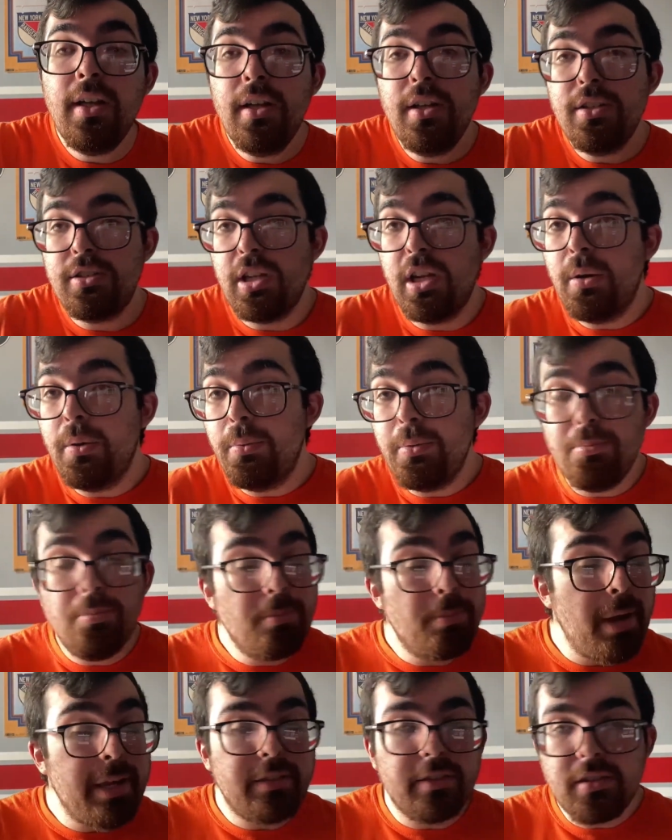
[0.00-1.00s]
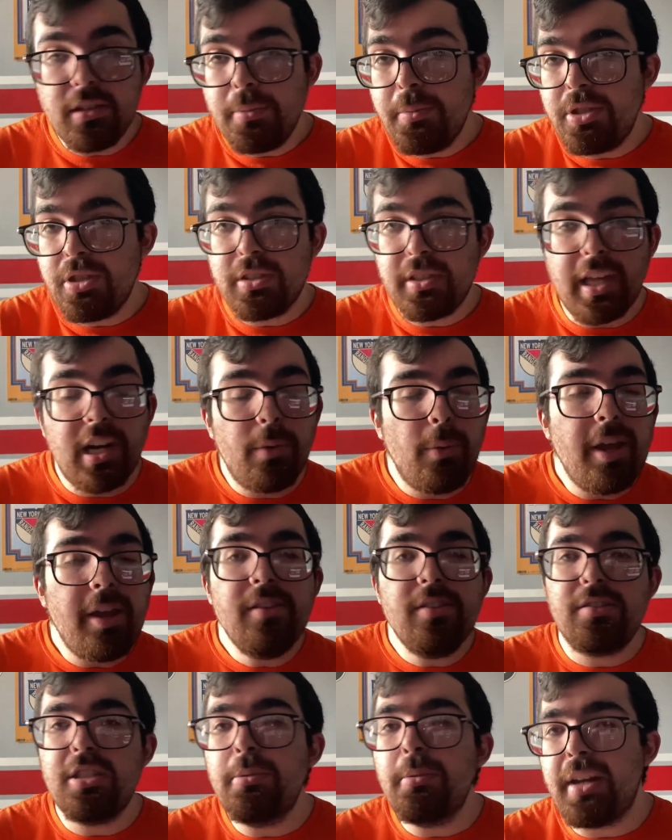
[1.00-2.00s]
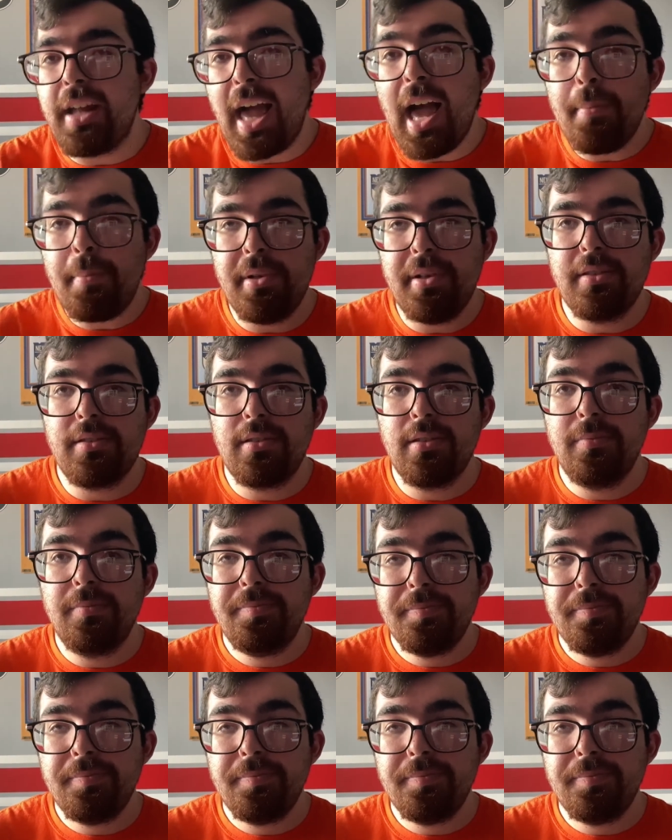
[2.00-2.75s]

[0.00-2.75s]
So basically, we just got to wait and see what happens.